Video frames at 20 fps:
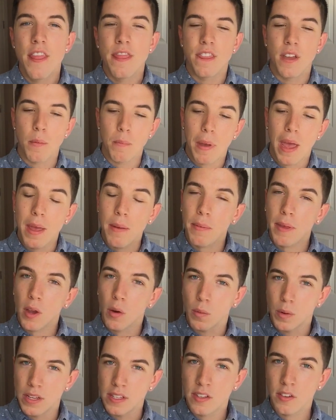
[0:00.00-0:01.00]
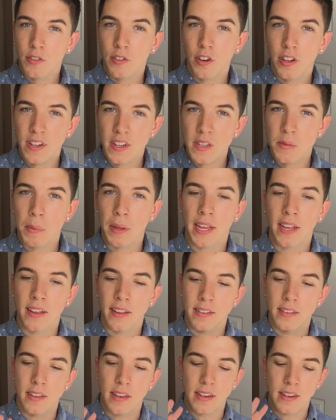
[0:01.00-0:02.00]
There may be a reason for this
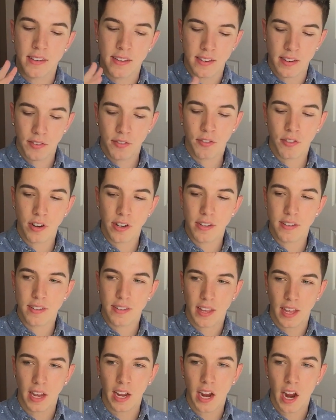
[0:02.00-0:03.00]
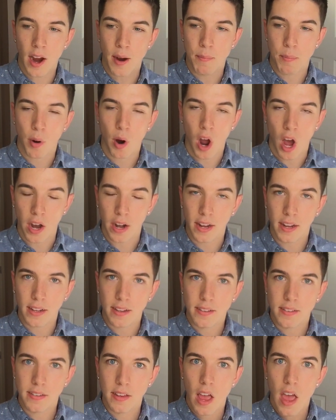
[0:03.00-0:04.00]
because different skincare
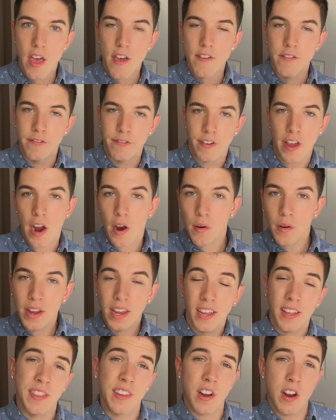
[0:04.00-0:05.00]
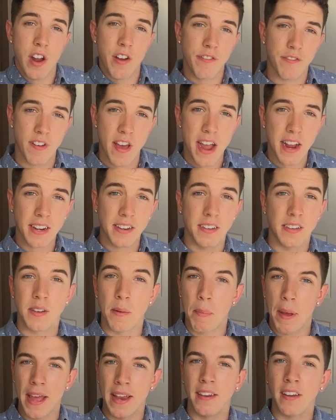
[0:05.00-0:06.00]
products vary in their effect
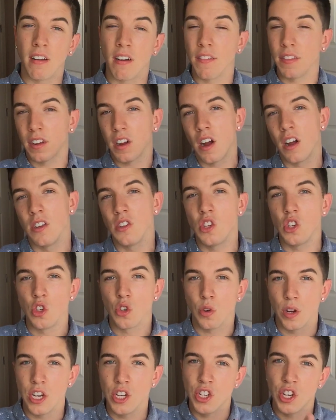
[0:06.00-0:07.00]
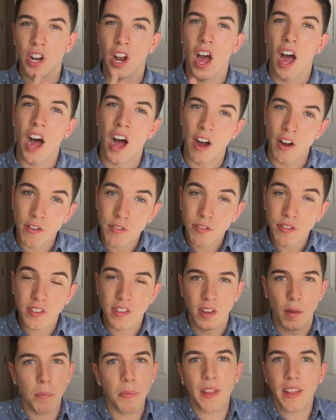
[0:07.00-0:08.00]
depending on the concentration of
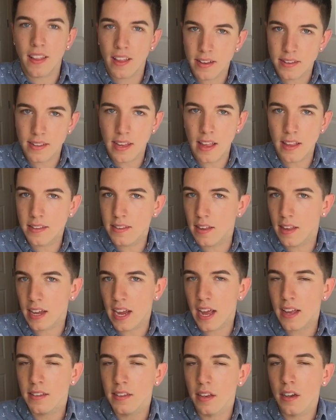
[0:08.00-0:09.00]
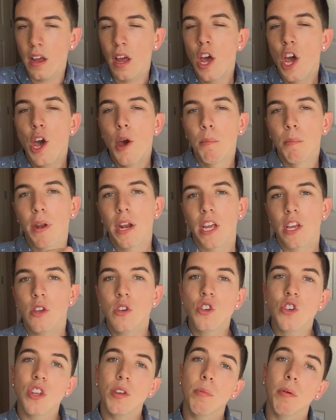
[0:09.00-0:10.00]
something like salicylic acid, but I
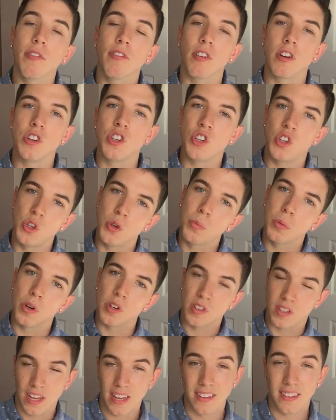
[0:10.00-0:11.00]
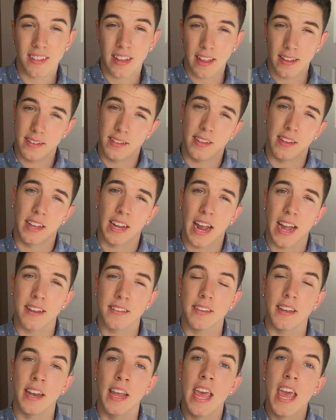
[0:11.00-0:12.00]
usually prefer two percent salicylic
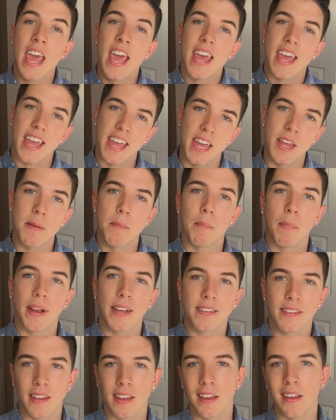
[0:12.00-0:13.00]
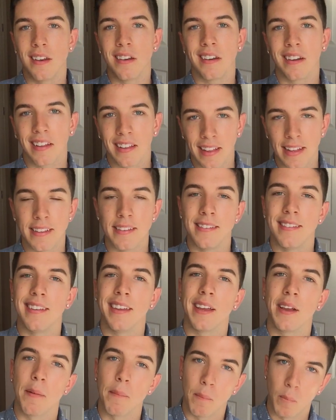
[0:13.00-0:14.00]
acid in my skin
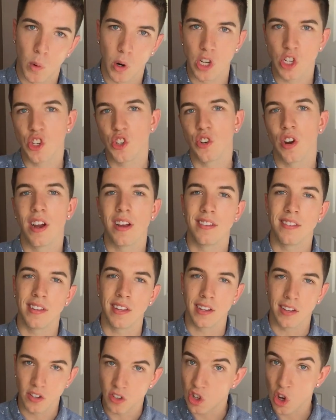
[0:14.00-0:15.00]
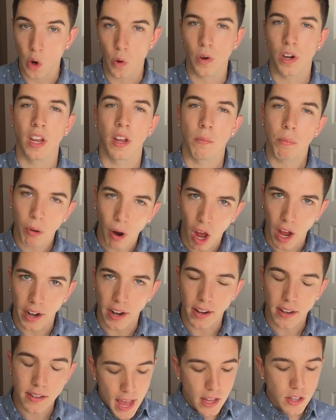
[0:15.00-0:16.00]
cleansing, moisturizing, toning
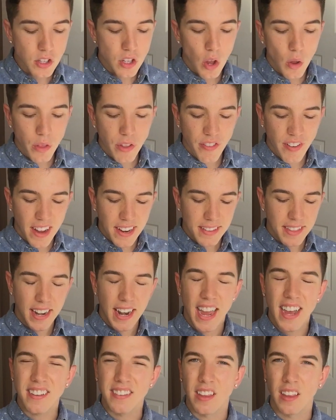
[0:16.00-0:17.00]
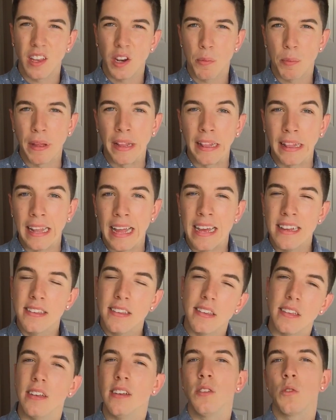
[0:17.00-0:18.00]
products. And so the fact that it has a little bit
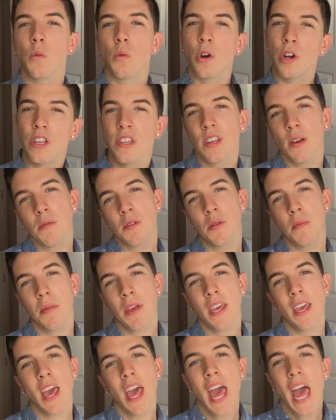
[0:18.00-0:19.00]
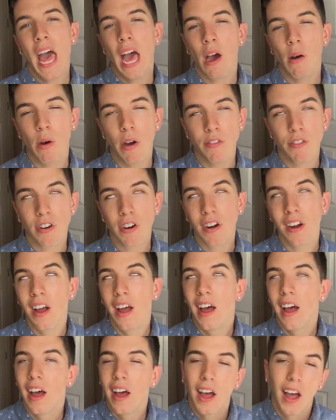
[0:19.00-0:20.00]
less is worrisome to me. However,
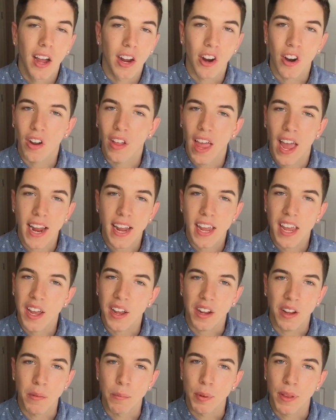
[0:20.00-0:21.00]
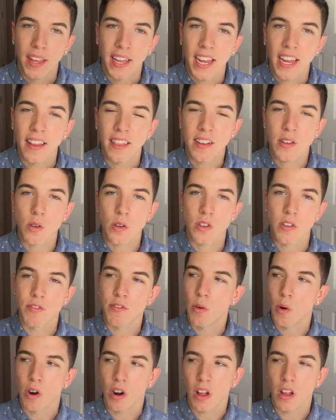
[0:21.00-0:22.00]
girl, I can't complain. This was a
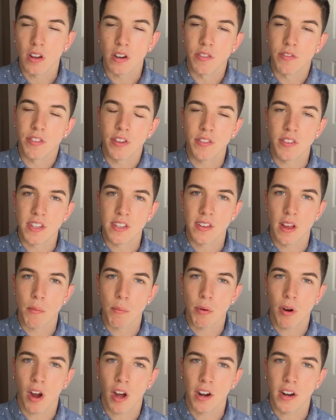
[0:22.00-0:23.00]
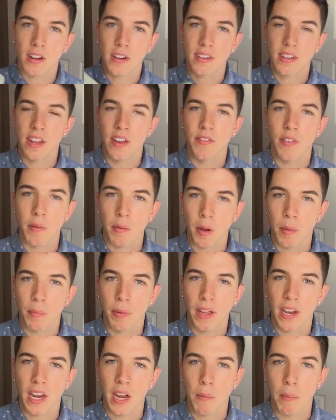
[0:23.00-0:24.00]
four dollars and fifty cent product. If I'm
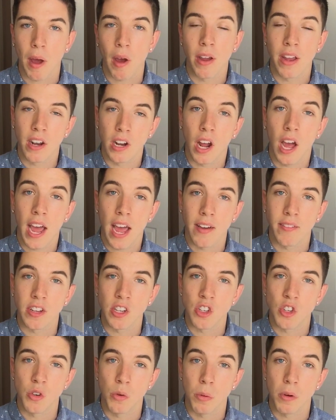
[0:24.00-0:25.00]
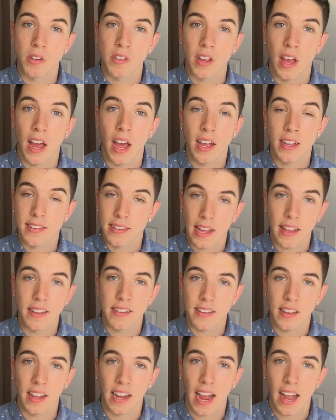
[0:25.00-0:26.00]
complaining about it not having two percent
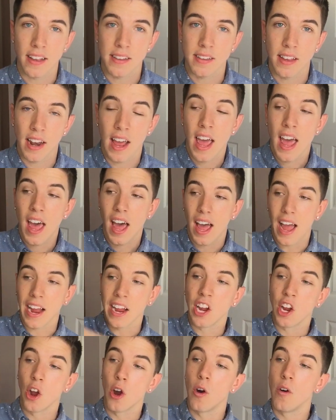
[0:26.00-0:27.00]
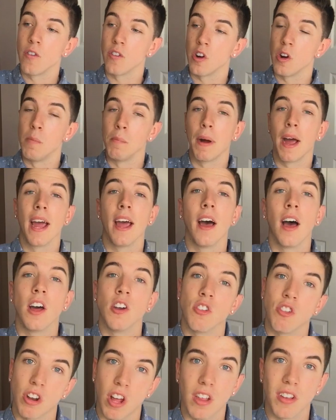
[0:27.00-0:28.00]
salicylic acid, I can go over and buy a one
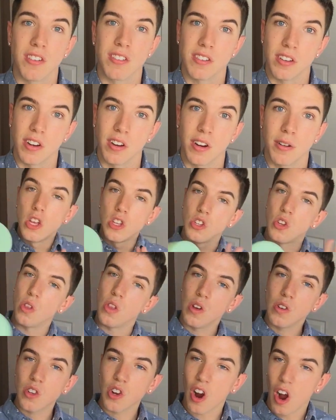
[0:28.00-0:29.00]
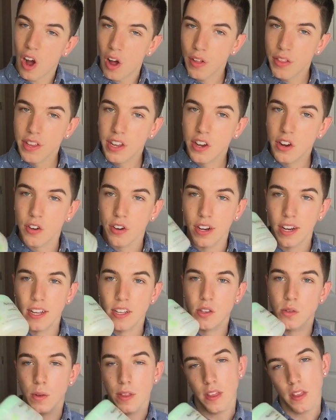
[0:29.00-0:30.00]
hundred dollar serum. So those are all the
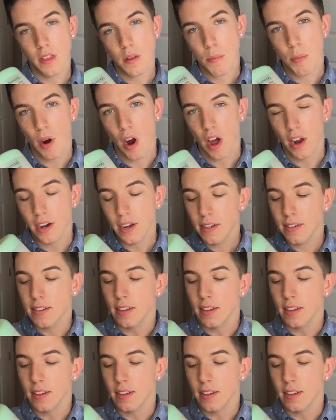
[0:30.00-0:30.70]
ingredients within the product.